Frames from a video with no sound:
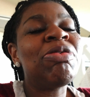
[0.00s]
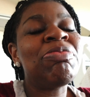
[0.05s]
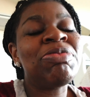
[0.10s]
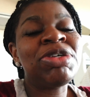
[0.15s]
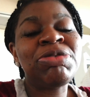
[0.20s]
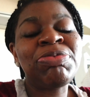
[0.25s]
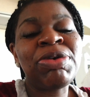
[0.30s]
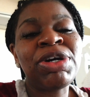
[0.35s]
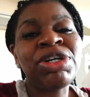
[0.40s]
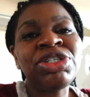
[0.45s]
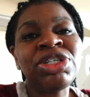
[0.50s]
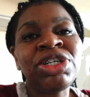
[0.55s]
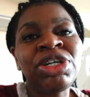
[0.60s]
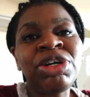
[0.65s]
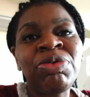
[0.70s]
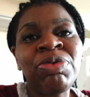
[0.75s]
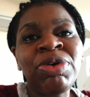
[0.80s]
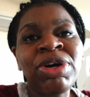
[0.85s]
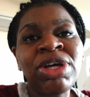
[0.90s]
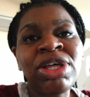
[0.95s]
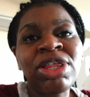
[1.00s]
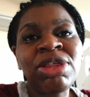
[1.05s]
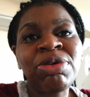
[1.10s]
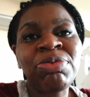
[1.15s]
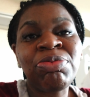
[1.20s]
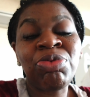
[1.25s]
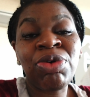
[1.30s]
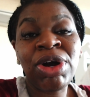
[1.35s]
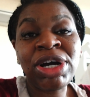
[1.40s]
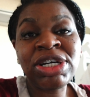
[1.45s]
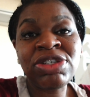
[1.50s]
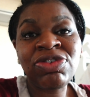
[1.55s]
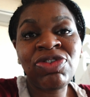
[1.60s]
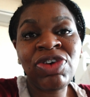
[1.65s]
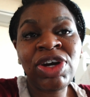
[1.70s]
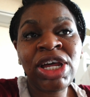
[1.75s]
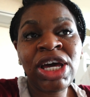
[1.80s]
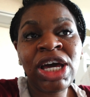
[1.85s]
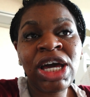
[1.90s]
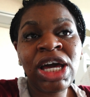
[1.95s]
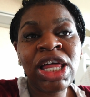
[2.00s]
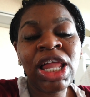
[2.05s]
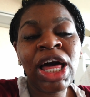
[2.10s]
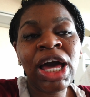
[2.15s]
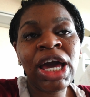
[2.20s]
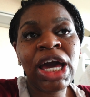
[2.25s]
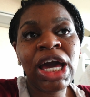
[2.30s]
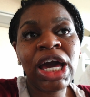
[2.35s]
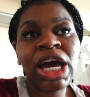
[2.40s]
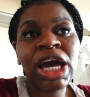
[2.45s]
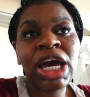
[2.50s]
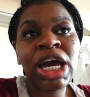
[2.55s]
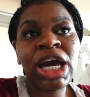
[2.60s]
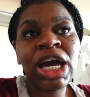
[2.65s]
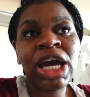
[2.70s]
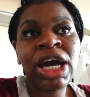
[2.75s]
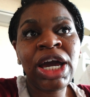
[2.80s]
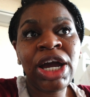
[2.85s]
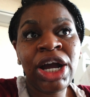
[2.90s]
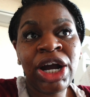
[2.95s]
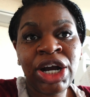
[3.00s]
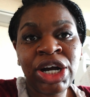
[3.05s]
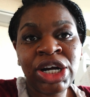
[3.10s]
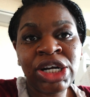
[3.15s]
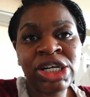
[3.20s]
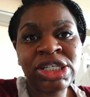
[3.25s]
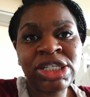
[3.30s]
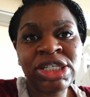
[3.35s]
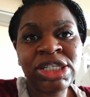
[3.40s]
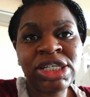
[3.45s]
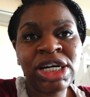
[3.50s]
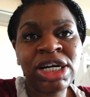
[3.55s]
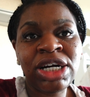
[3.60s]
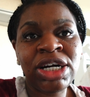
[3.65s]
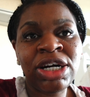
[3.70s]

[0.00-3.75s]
Especially with breastfeeding, like it hurts.